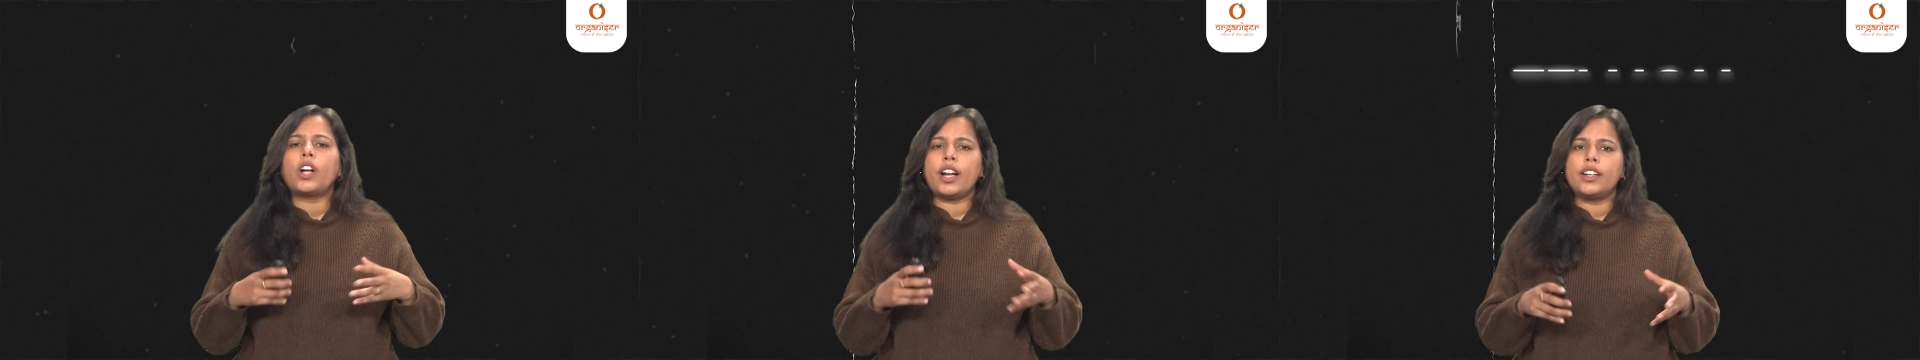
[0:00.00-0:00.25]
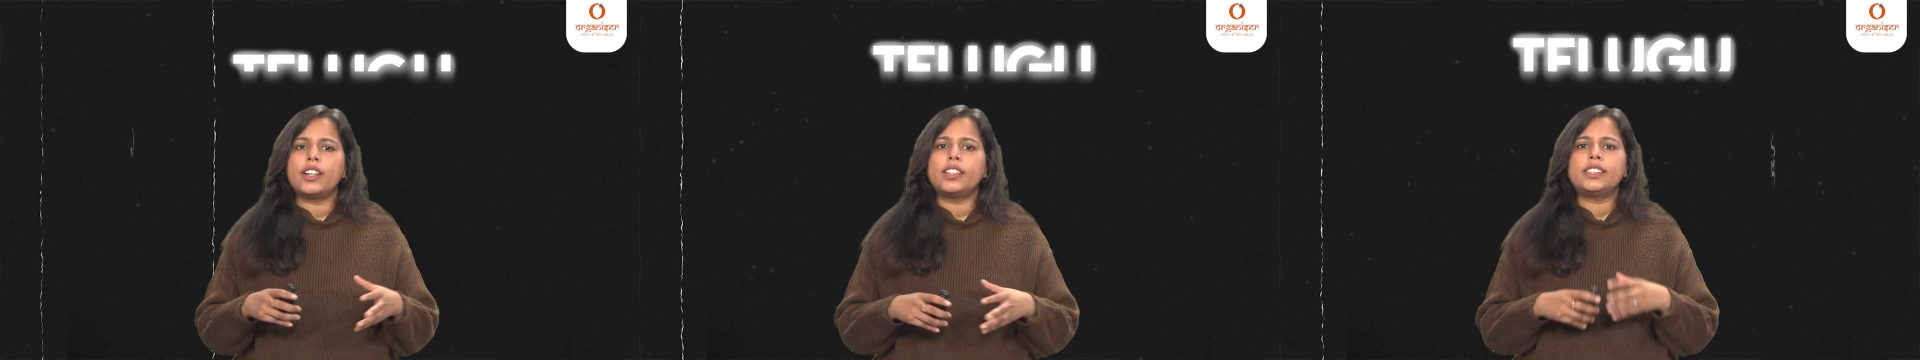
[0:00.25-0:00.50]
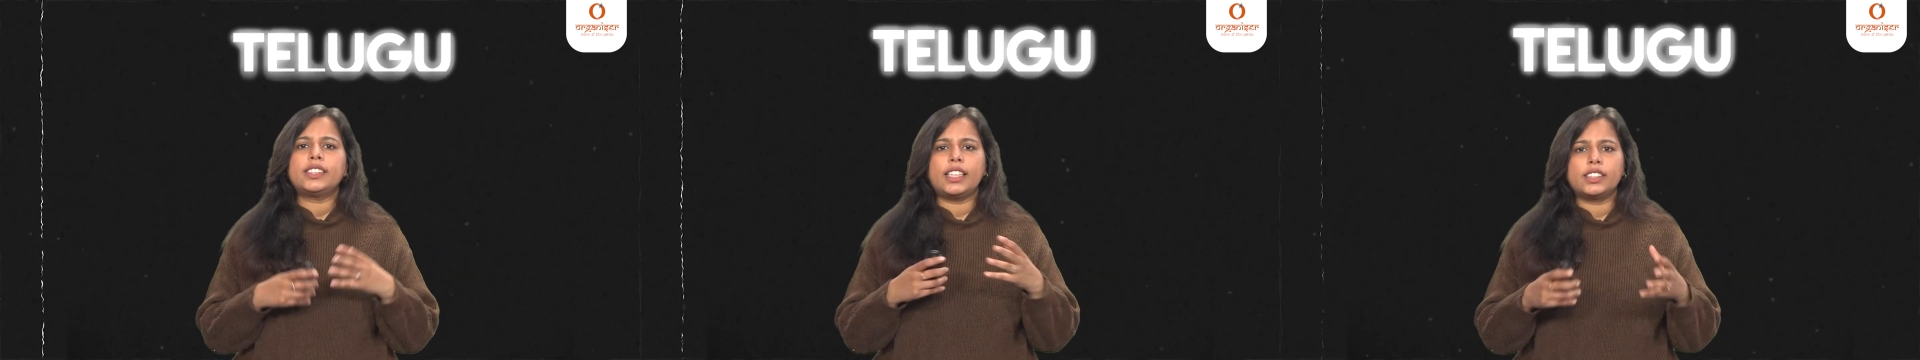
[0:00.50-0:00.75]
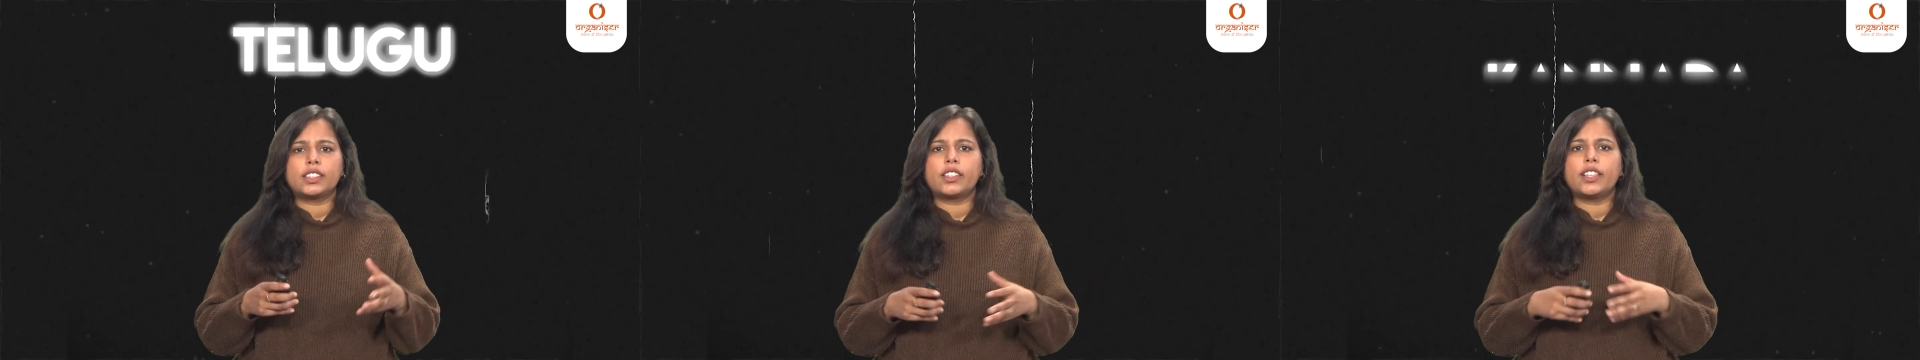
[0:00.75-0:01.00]
Kannad,
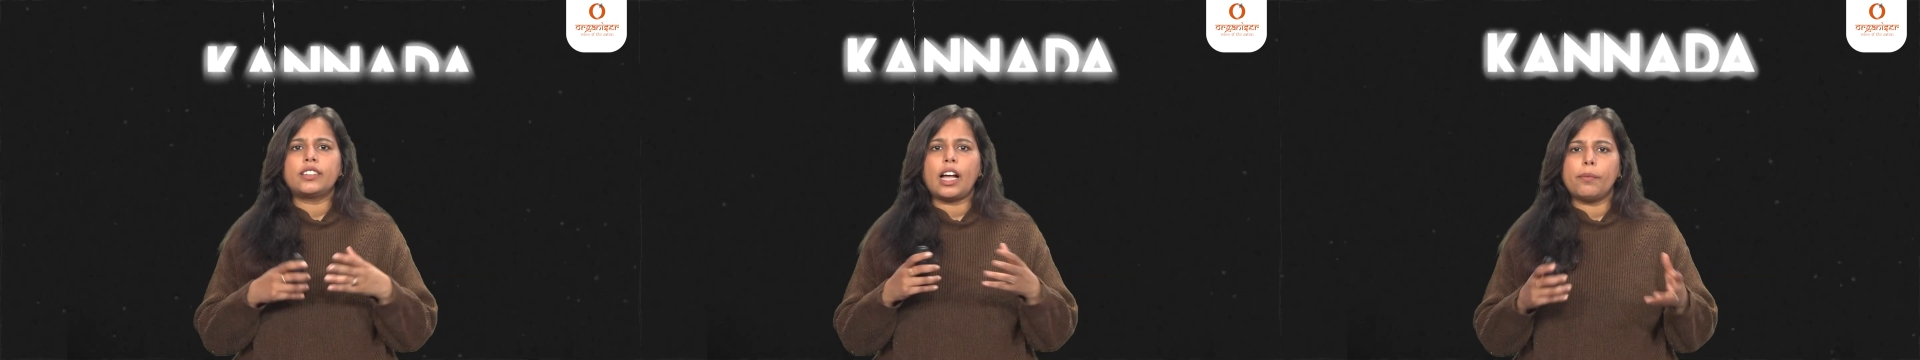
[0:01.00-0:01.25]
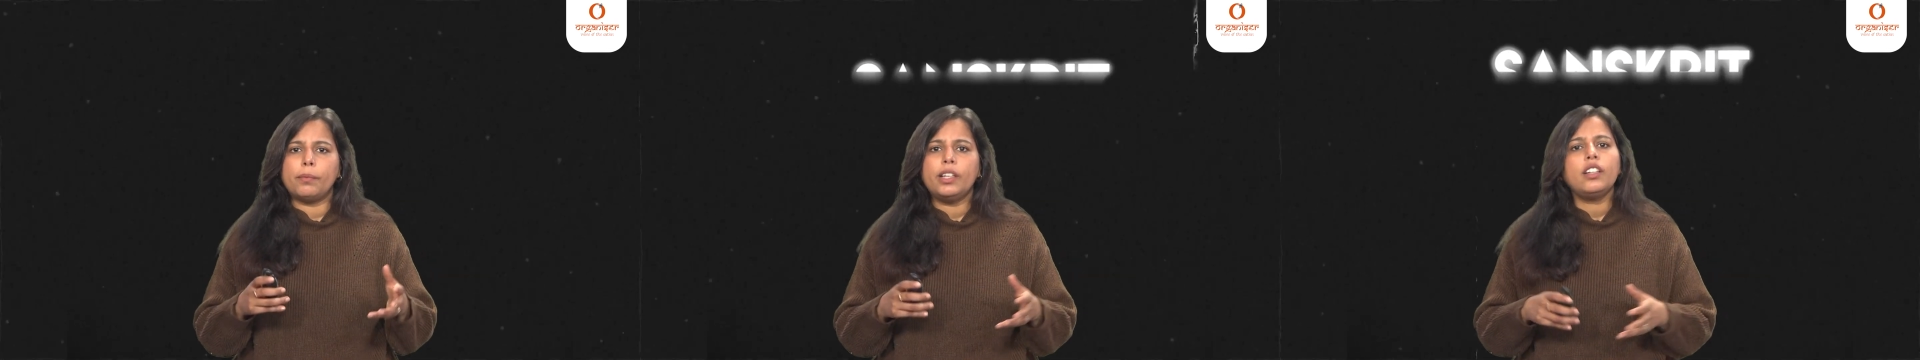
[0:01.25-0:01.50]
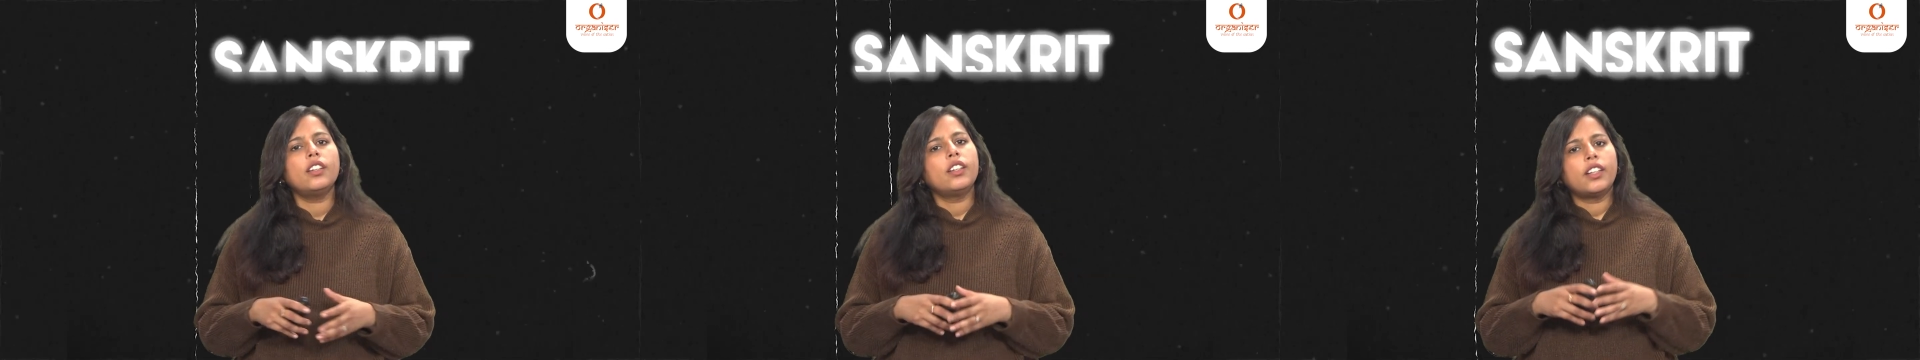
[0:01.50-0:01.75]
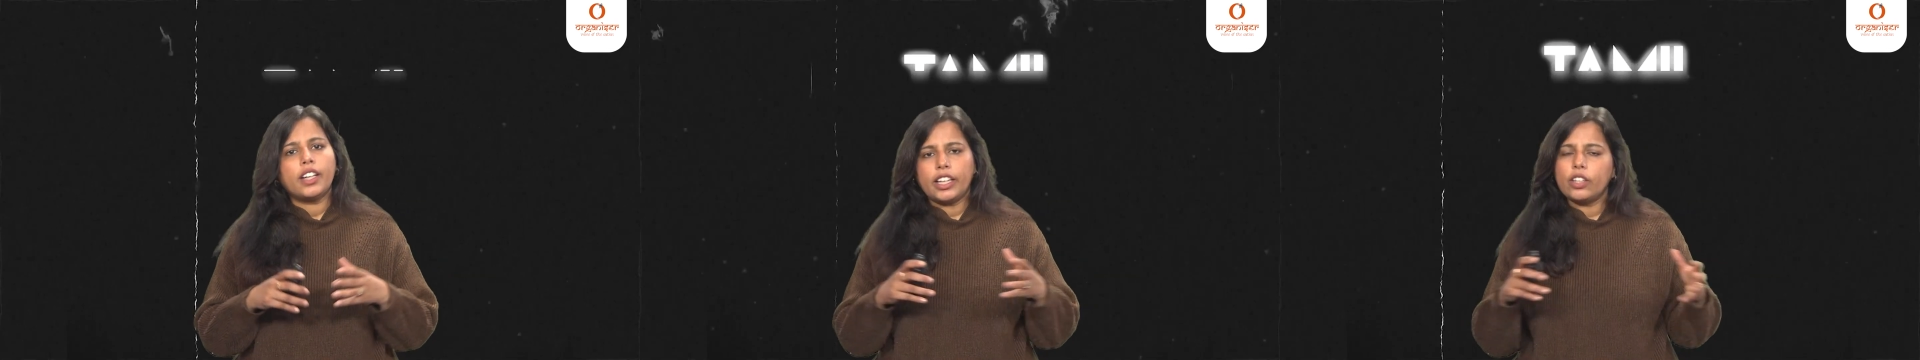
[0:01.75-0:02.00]
Sanskrit, Tamil,
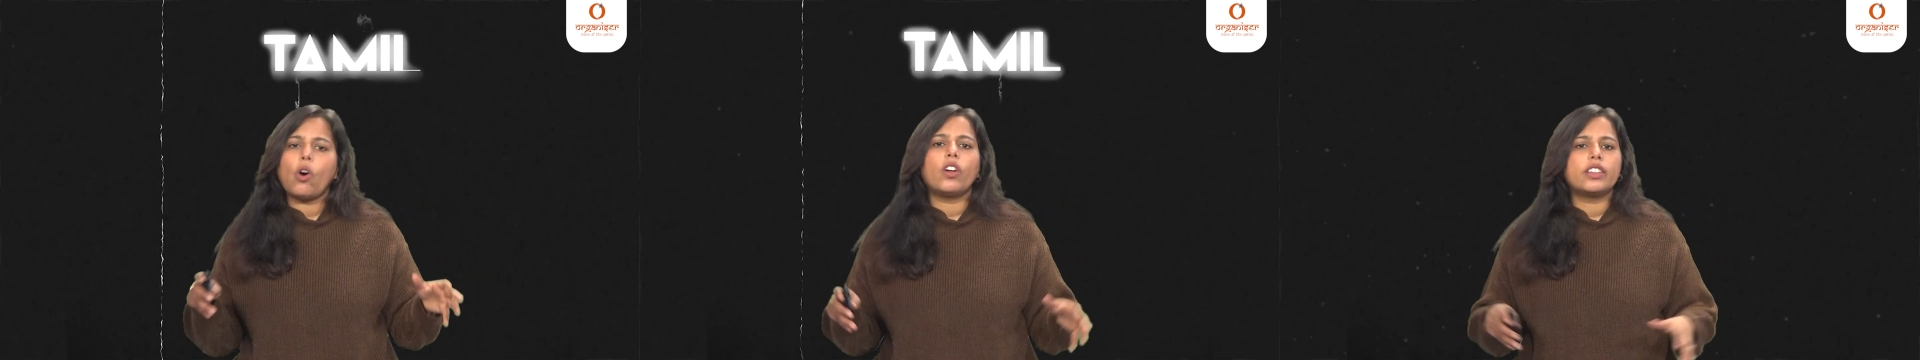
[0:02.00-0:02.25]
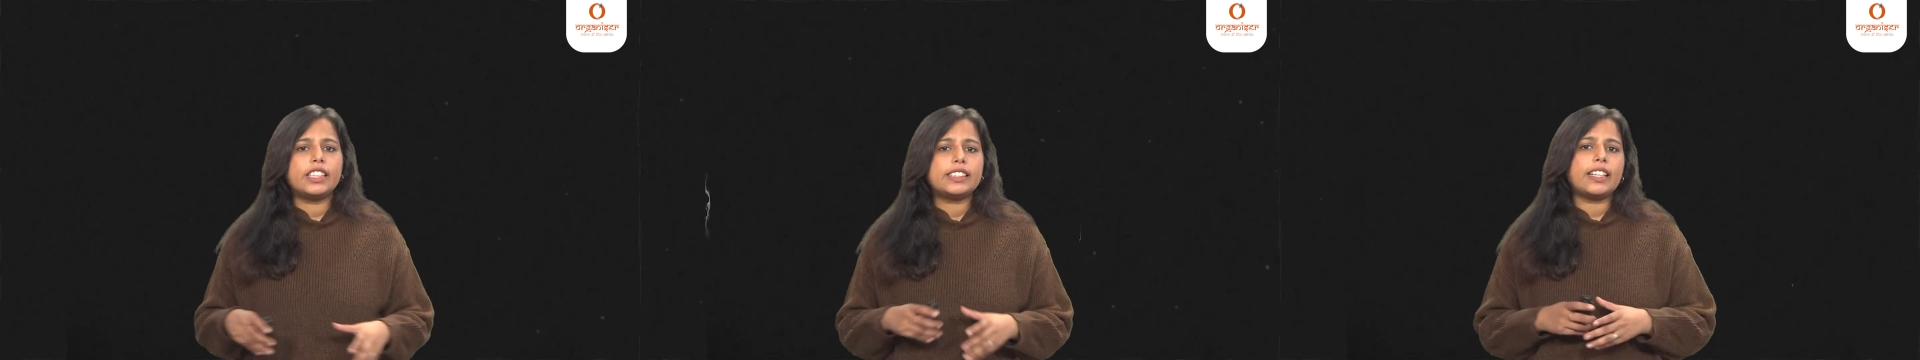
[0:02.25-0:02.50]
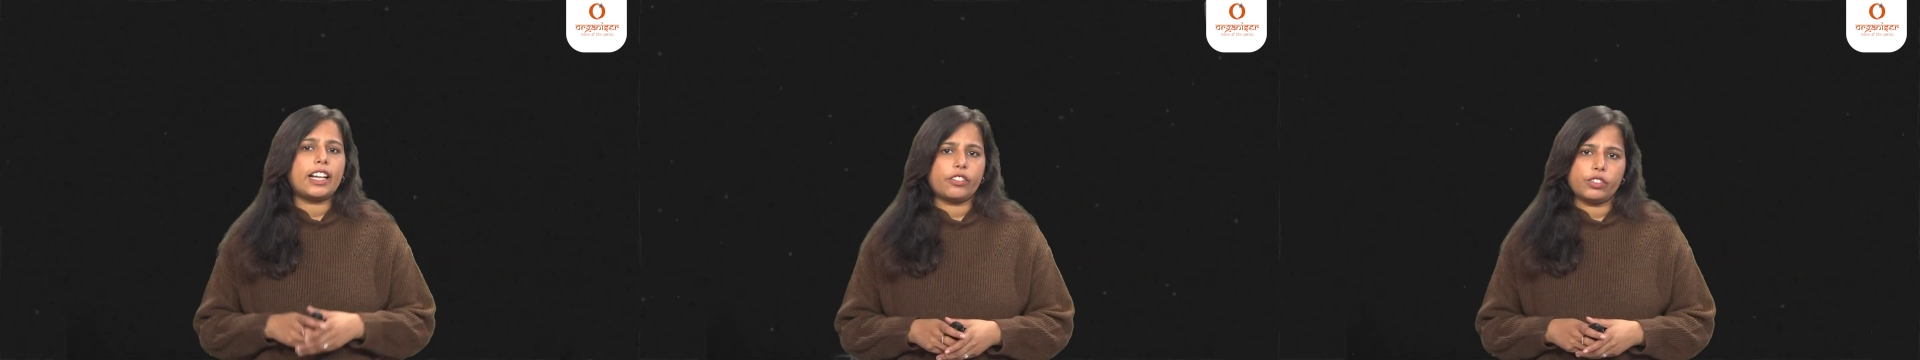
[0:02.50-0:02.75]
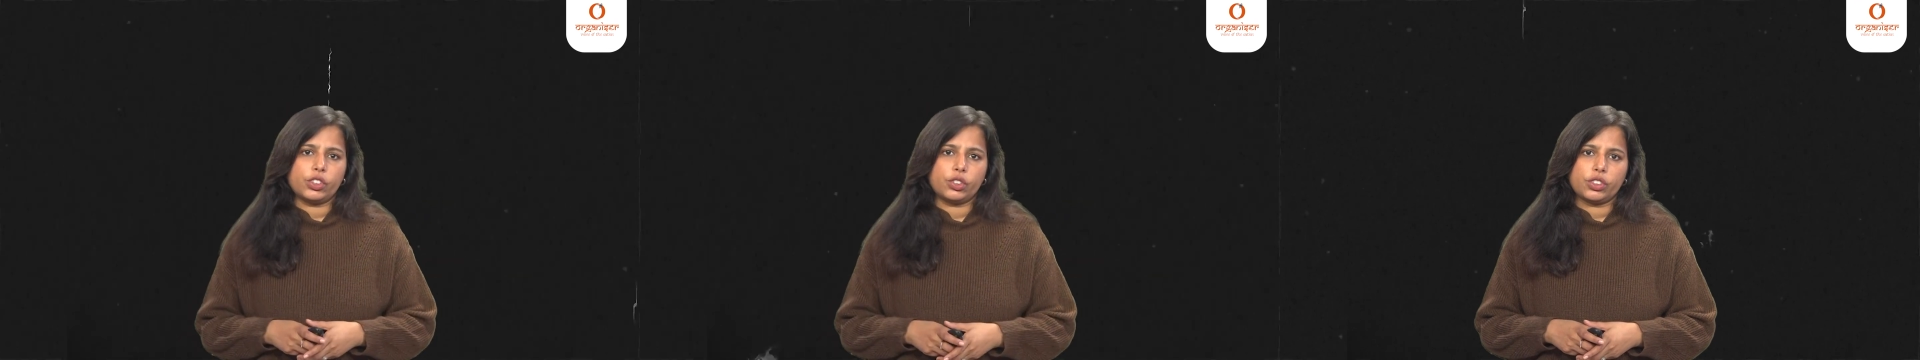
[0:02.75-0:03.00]
in all these
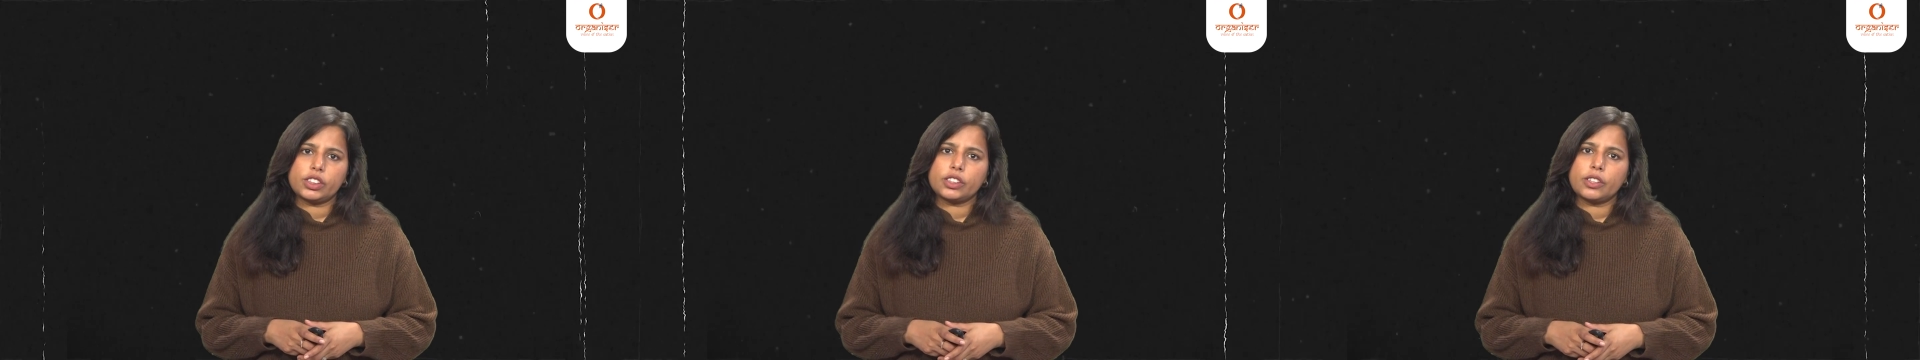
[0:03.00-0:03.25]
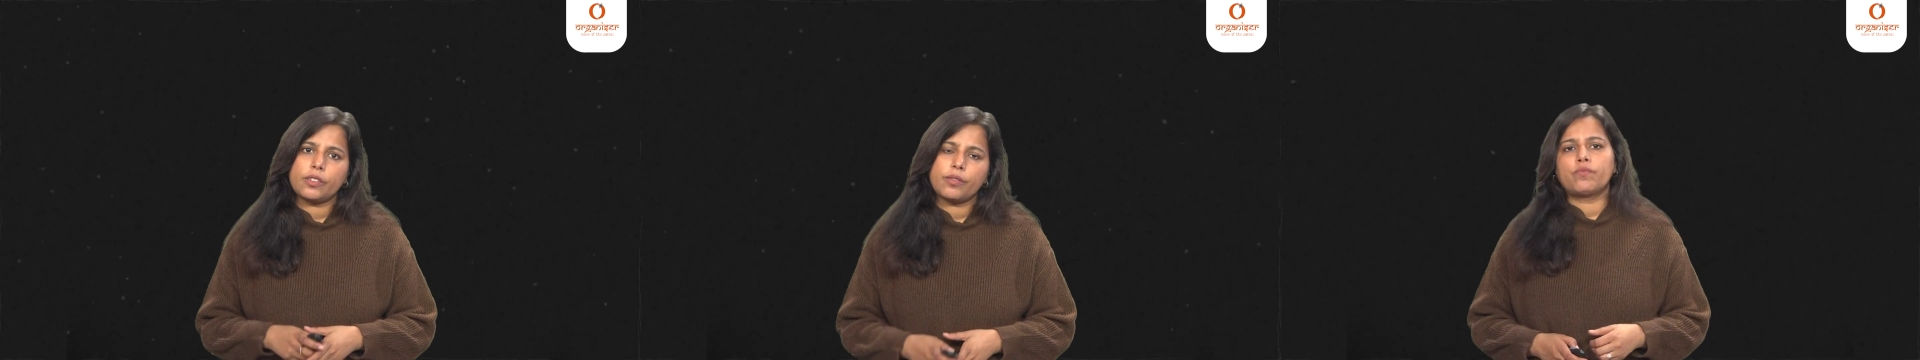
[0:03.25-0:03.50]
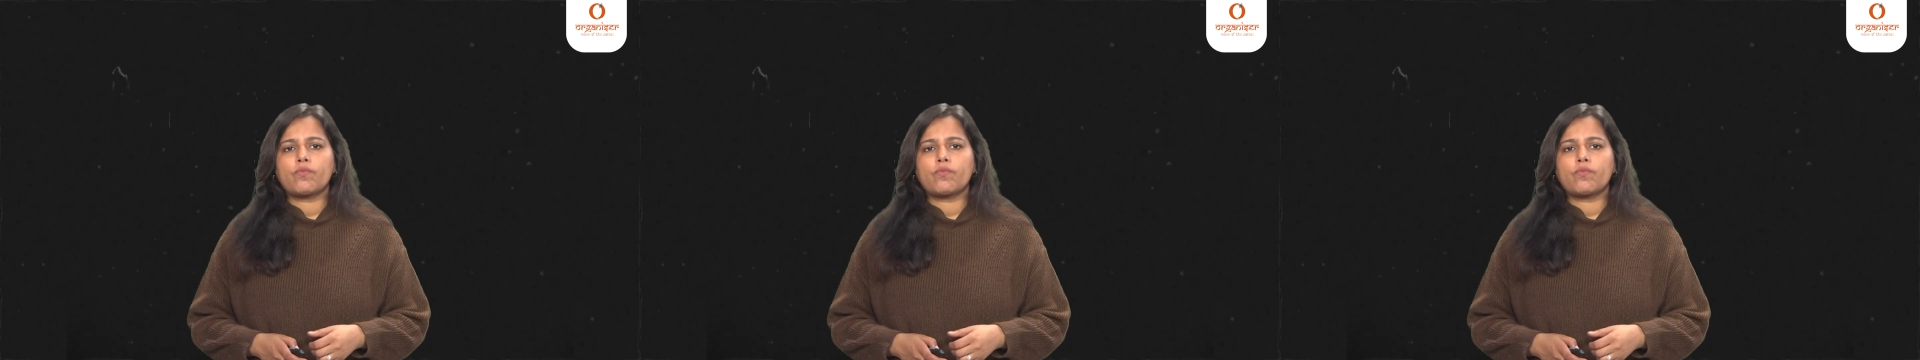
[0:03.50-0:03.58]
languages.